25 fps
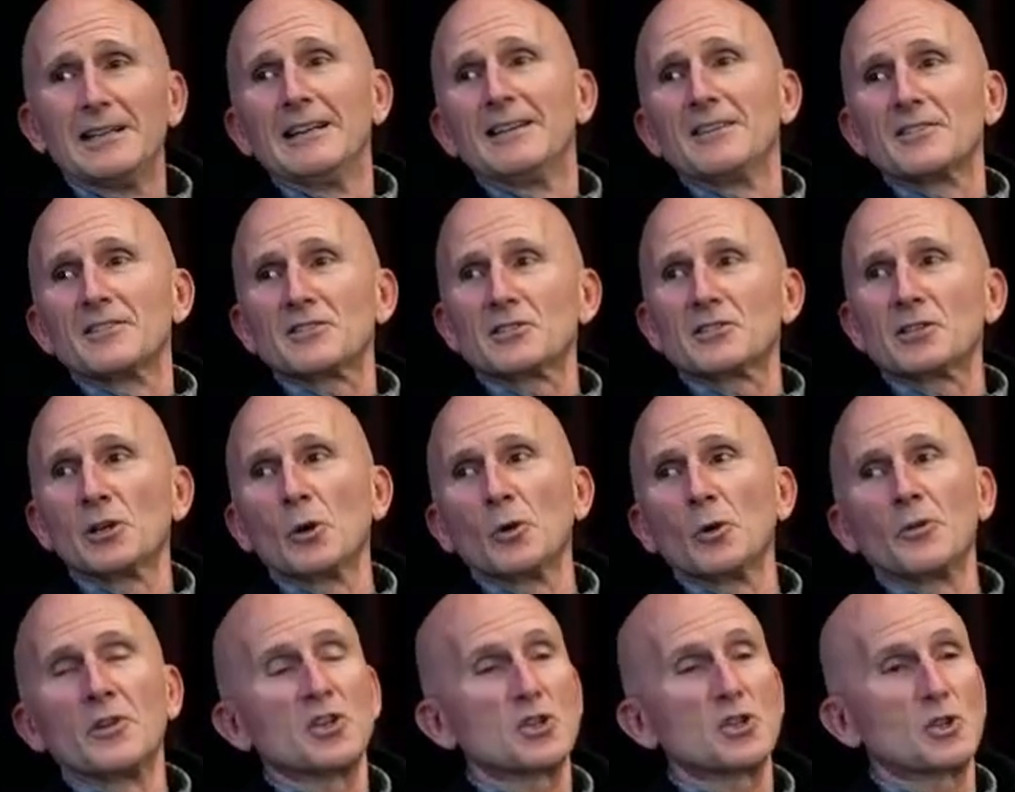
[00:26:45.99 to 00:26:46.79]
So
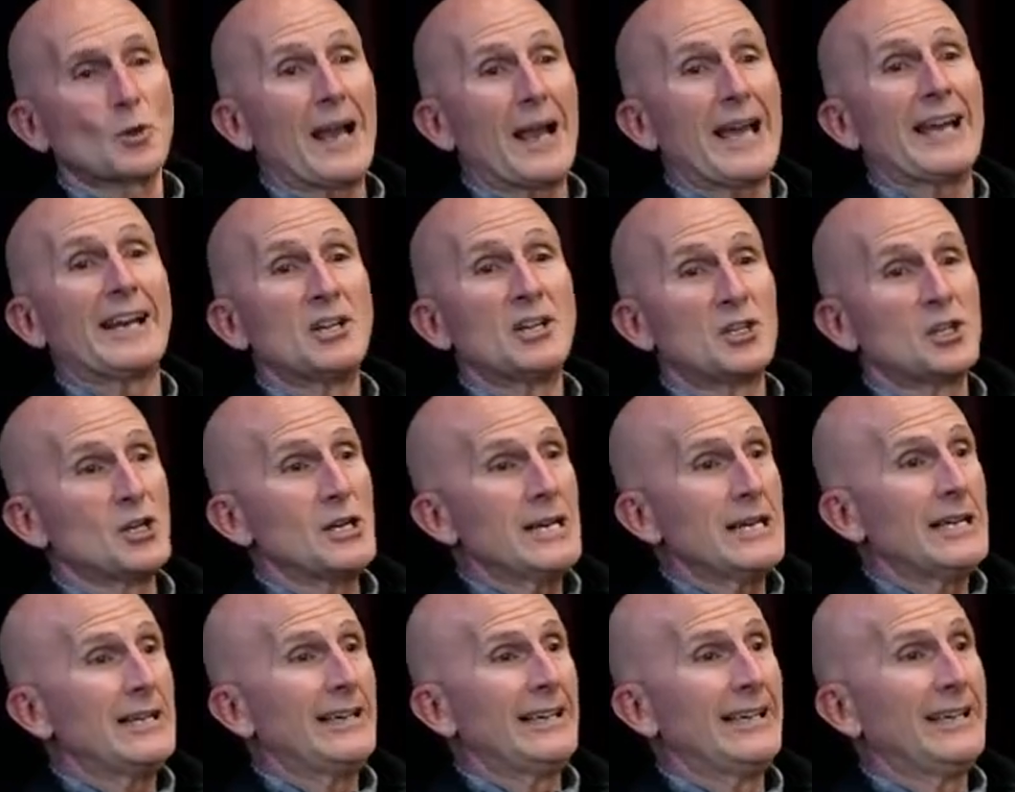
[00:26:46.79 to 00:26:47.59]
the
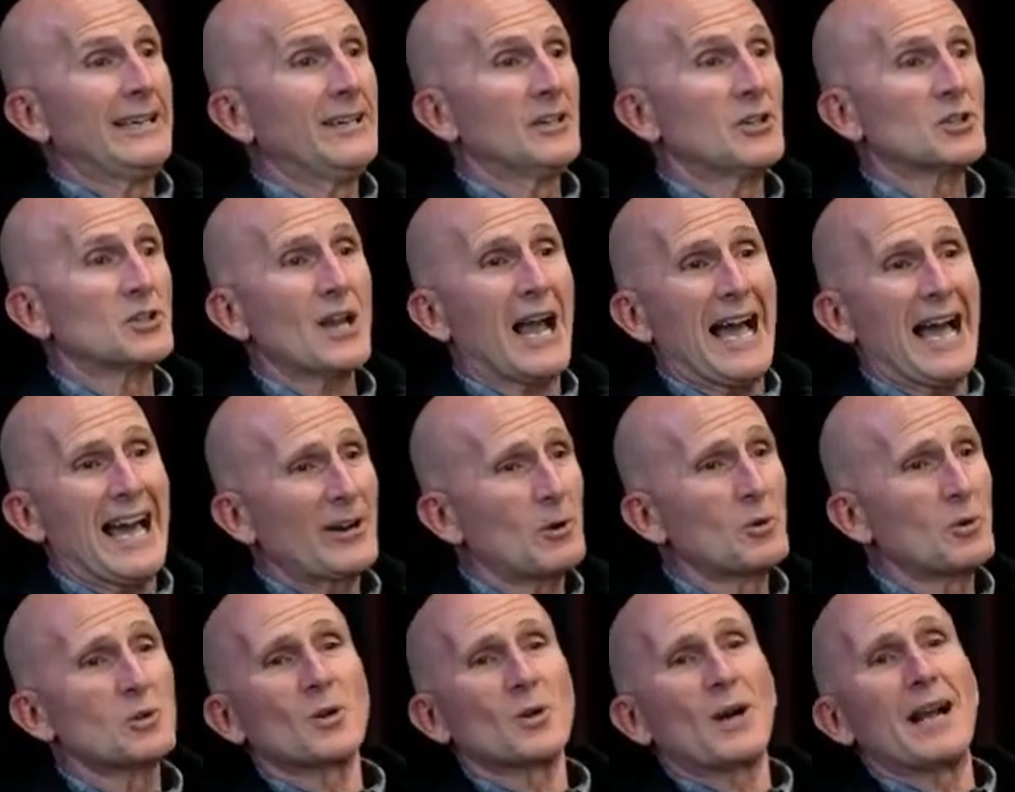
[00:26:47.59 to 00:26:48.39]
strategy is I
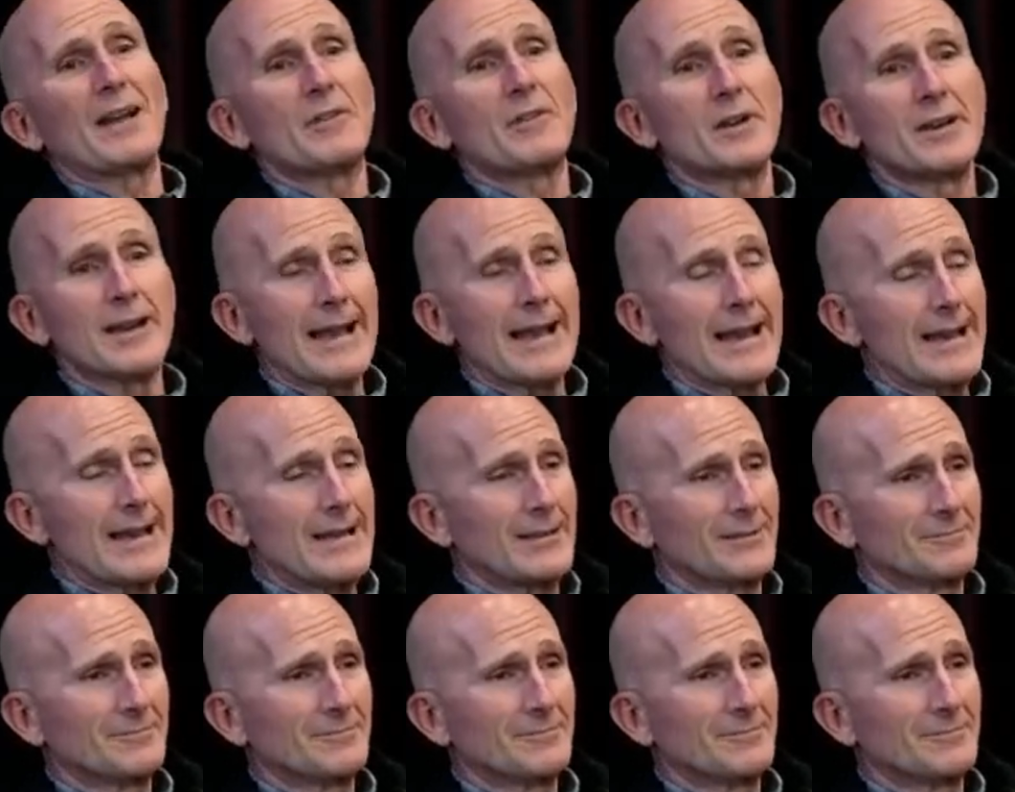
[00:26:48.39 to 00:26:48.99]
don't drive at night.